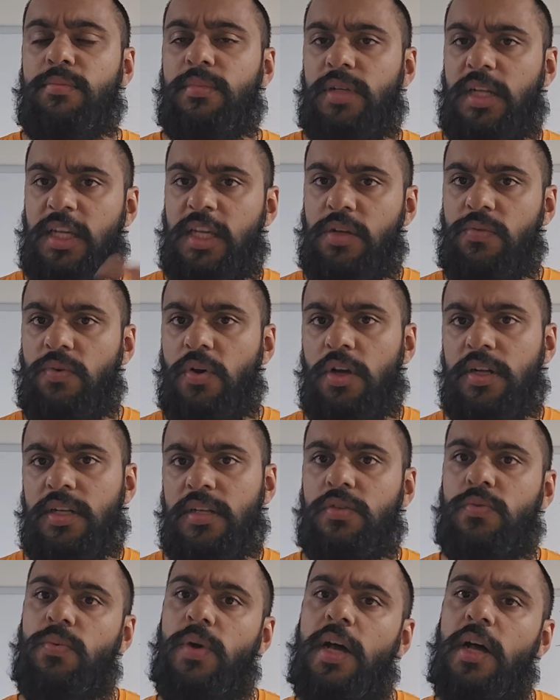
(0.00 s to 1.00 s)
Nicky Rod
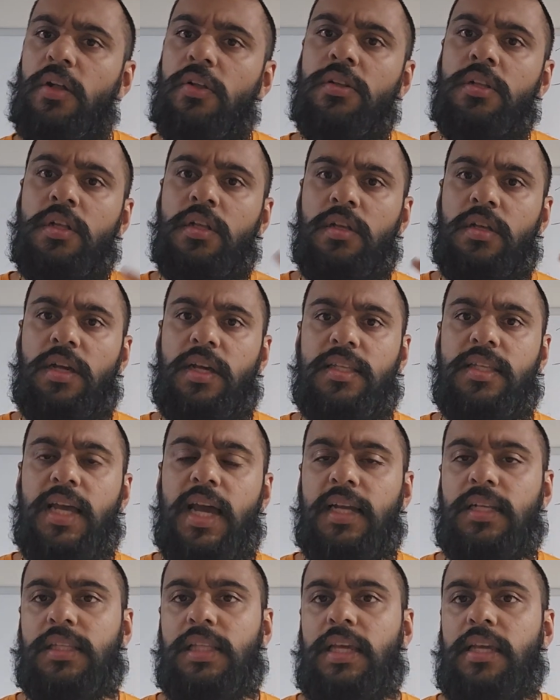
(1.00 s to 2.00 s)
as well
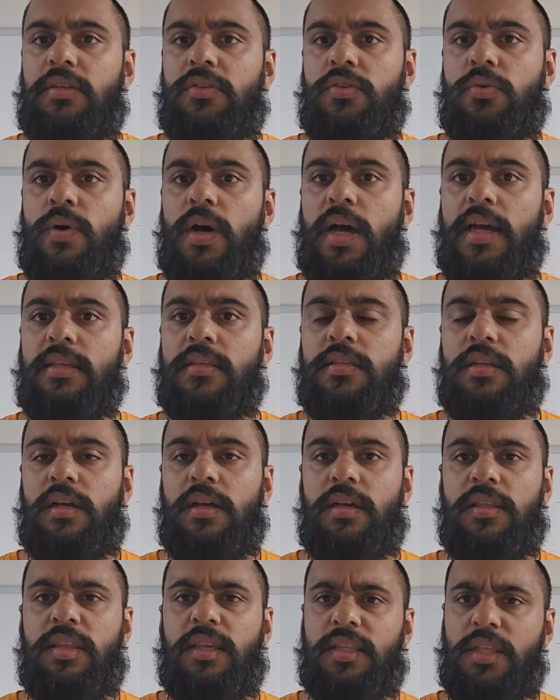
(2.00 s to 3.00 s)
attacked legs twice.
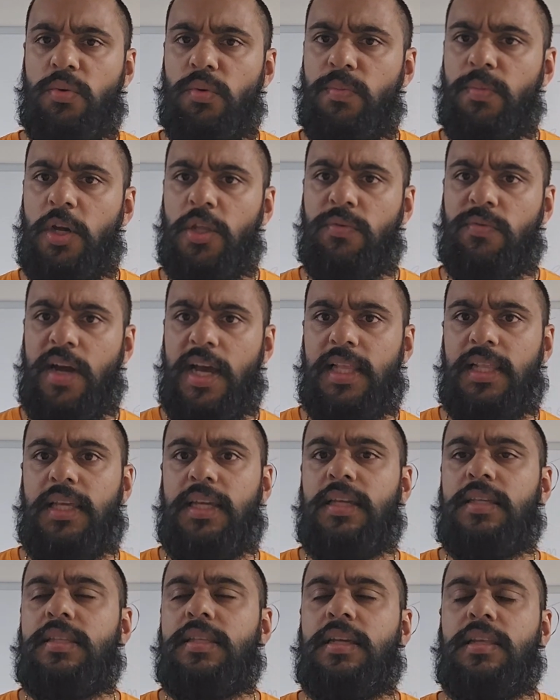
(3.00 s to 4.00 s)
I think they were both right
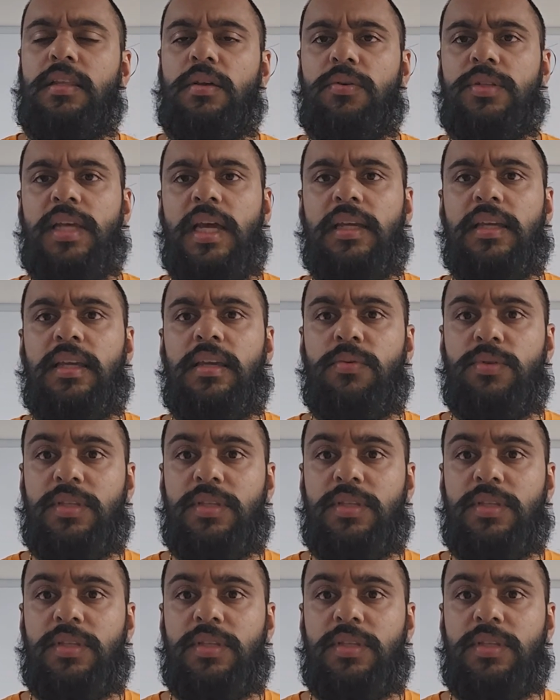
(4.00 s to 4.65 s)
legs, and he